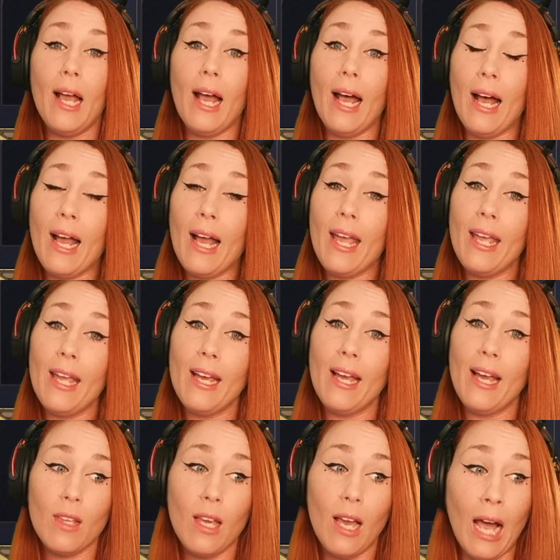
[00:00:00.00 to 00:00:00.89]
I
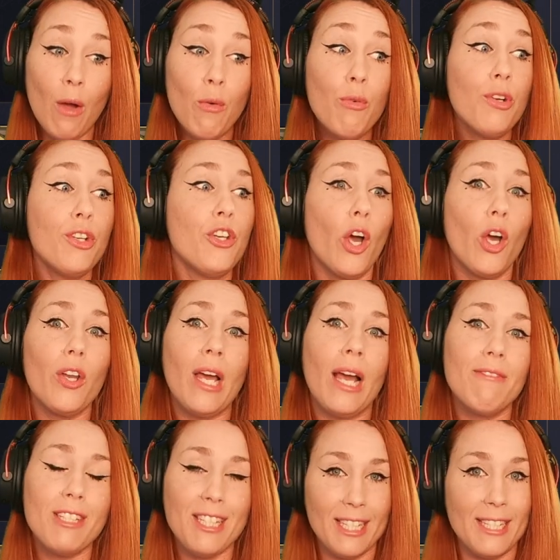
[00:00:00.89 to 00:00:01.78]
would not
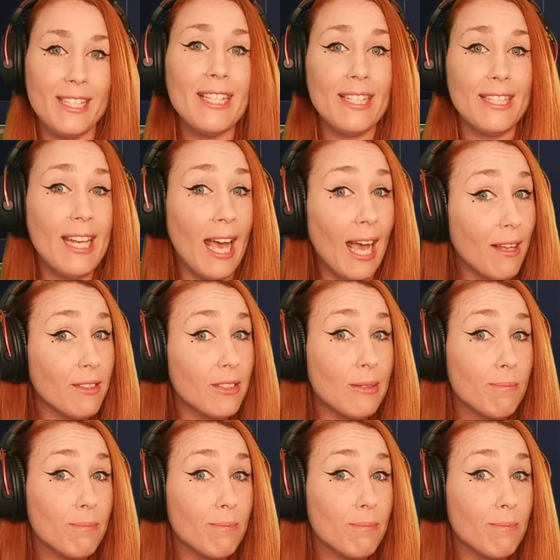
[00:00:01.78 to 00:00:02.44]
have needed that